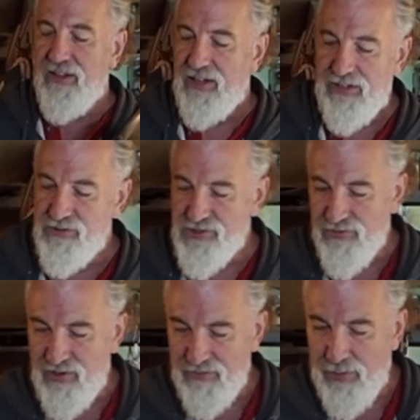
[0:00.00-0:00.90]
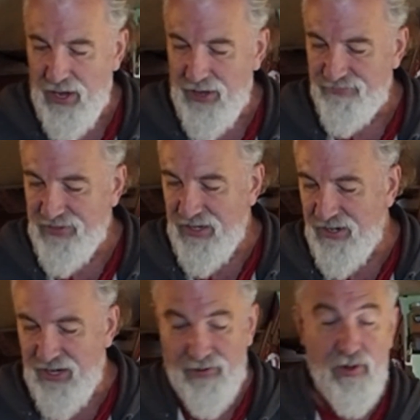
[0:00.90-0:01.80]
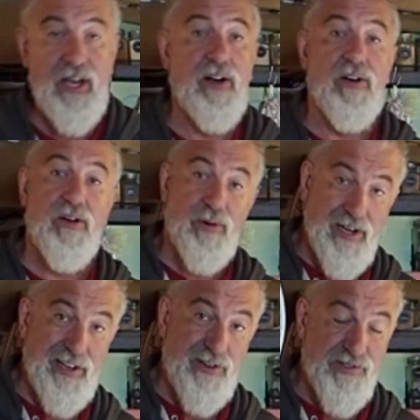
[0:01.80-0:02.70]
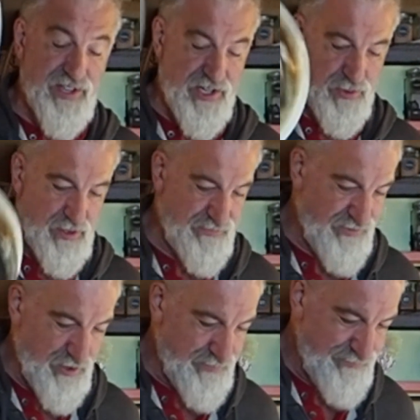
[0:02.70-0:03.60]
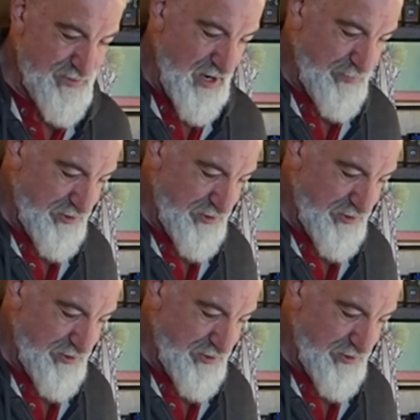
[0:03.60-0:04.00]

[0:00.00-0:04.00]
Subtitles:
used the wrong pot. All right, well, we're going to use this one for double